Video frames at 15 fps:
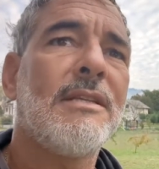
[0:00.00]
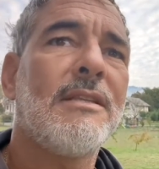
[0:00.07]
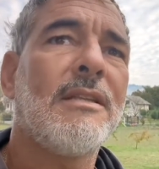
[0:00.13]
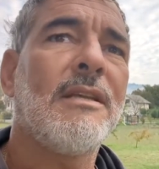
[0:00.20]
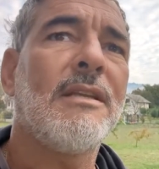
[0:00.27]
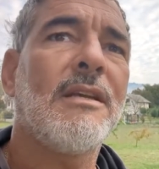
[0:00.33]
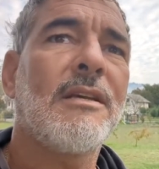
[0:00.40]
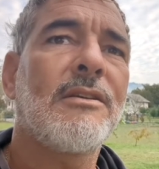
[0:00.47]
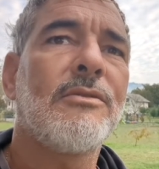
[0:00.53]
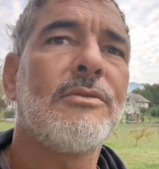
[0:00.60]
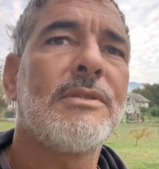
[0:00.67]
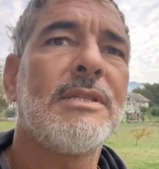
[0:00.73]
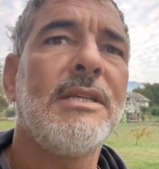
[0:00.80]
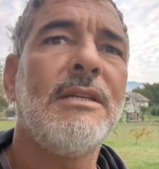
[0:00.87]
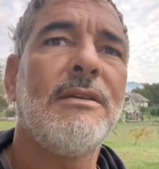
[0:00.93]
and that I
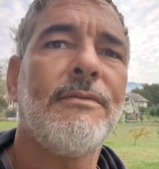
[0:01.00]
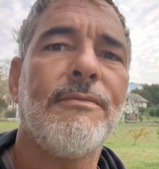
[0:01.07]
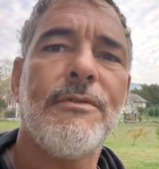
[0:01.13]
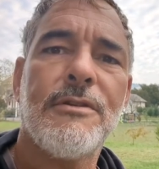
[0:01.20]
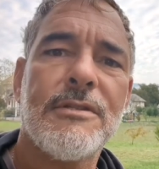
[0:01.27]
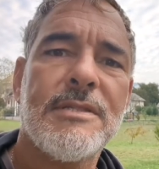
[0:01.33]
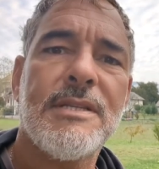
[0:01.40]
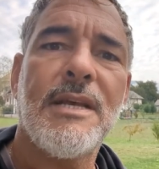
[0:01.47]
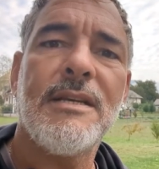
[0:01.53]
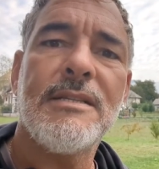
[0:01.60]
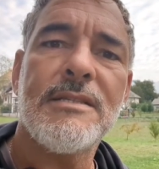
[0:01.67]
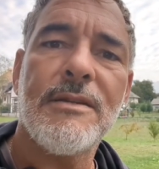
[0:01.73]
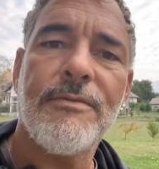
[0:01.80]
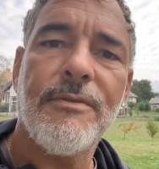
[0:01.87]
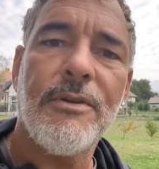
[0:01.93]
could see the first
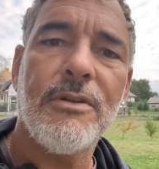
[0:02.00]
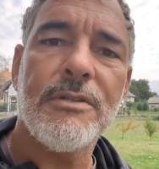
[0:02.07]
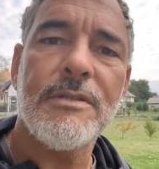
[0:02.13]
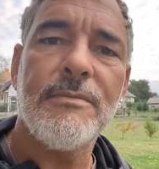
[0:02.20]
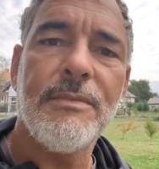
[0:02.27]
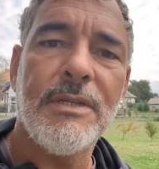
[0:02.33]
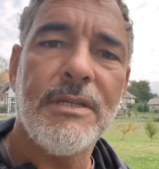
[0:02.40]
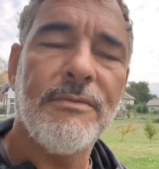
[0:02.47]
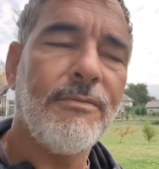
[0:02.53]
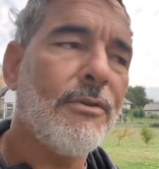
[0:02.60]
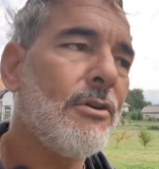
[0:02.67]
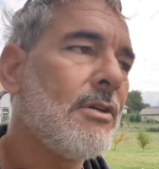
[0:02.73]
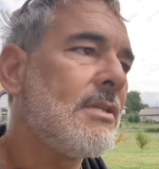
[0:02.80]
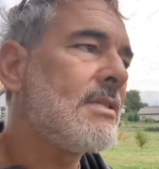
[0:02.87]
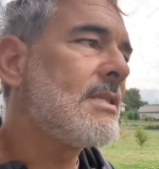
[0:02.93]
signs of autumn in the
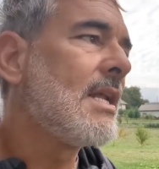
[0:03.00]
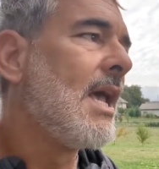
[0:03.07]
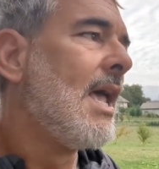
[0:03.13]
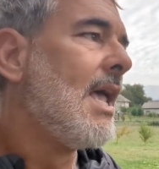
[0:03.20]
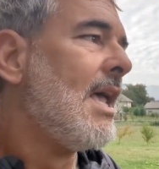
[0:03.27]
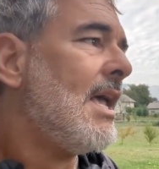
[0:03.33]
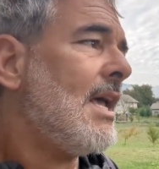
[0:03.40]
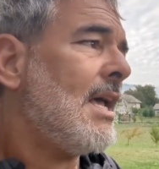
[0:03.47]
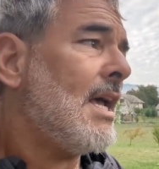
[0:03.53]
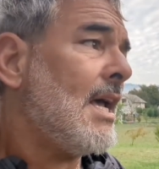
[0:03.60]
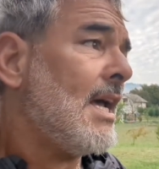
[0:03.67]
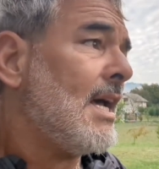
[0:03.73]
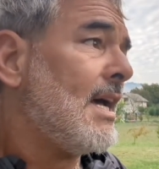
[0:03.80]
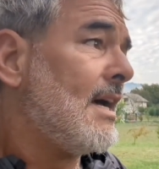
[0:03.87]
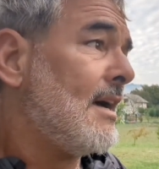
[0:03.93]
forest.
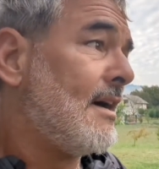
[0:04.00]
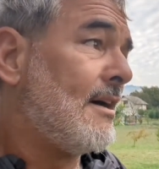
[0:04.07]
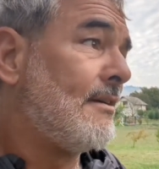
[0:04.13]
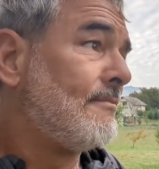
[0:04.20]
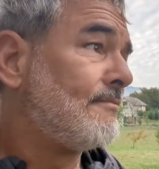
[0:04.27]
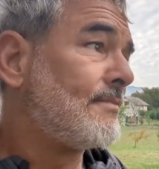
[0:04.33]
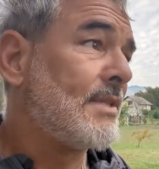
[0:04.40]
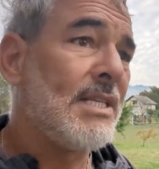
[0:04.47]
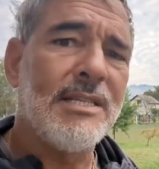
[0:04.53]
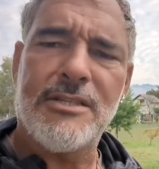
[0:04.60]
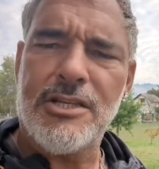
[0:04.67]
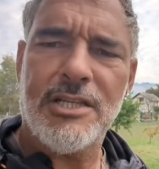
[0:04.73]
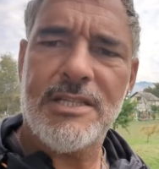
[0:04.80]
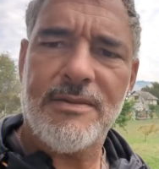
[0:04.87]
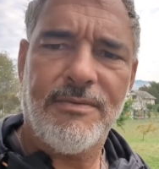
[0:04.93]

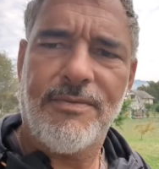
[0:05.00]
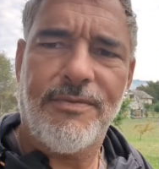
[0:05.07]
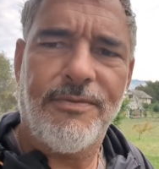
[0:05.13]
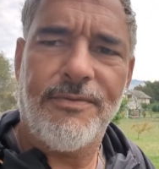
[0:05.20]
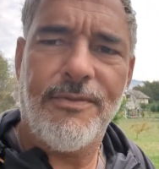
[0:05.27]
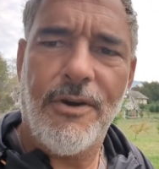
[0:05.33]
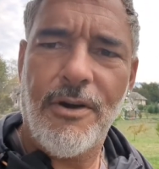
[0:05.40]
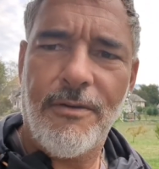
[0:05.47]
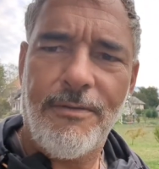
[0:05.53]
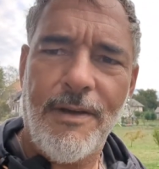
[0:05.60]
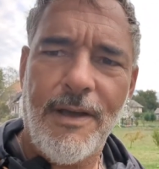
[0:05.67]
This just 4 or